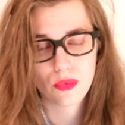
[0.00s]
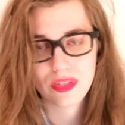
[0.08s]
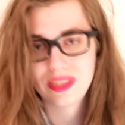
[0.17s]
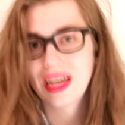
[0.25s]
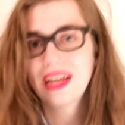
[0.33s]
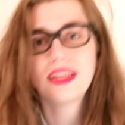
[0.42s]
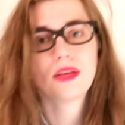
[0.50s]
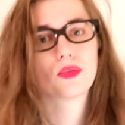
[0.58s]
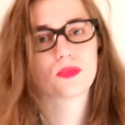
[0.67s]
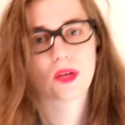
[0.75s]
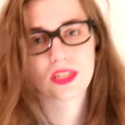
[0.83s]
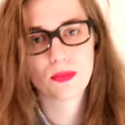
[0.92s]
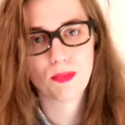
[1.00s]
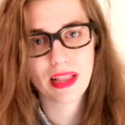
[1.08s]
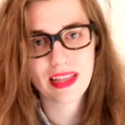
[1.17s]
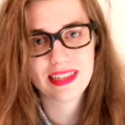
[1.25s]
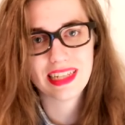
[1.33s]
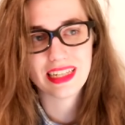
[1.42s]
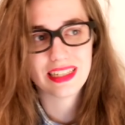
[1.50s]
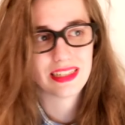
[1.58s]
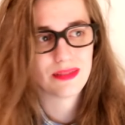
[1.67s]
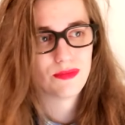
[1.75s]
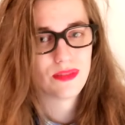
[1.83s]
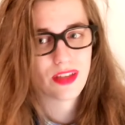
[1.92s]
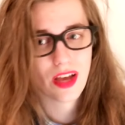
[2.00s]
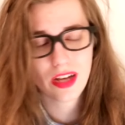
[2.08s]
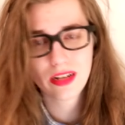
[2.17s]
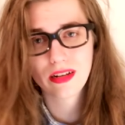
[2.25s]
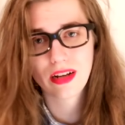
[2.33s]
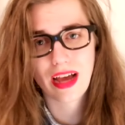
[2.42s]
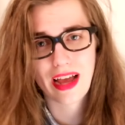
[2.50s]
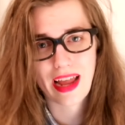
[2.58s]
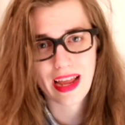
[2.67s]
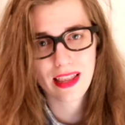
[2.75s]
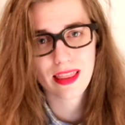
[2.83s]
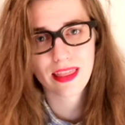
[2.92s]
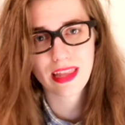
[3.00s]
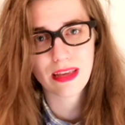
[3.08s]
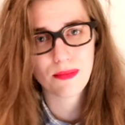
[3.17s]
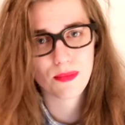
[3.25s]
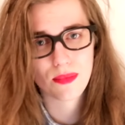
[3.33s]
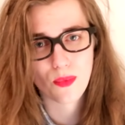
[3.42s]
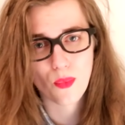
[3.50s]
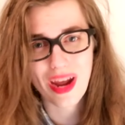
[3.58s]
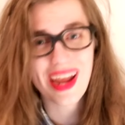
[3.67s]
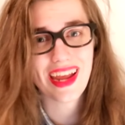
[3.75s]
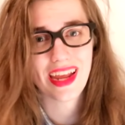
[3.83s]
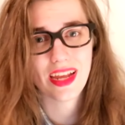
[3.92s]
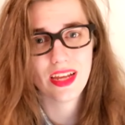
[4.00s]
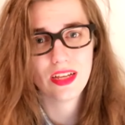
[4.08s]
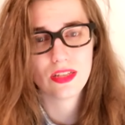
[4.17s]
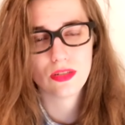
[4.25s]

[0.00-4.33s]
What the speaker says: Resigning responsibility is not a healthy way